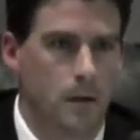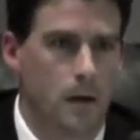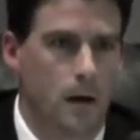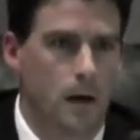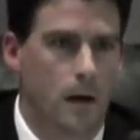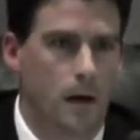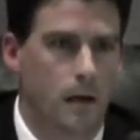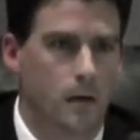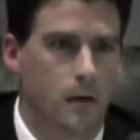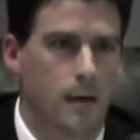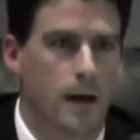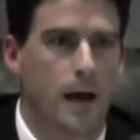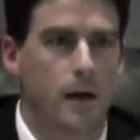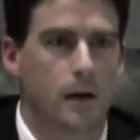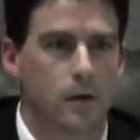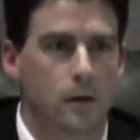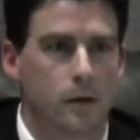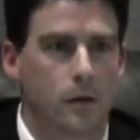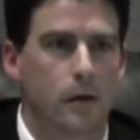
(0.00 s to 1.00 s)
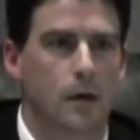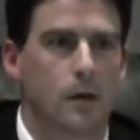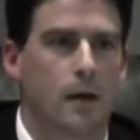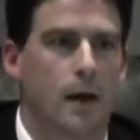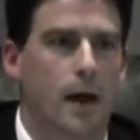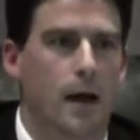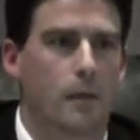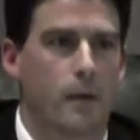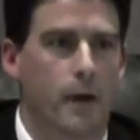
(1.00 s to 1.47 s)
Not including
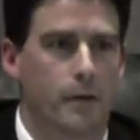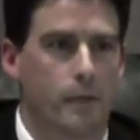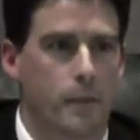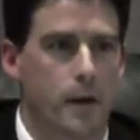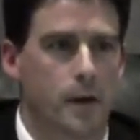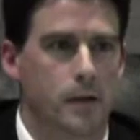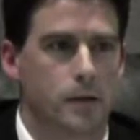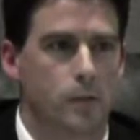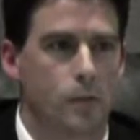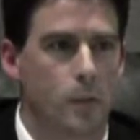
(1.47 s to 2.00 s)
LAD, we have about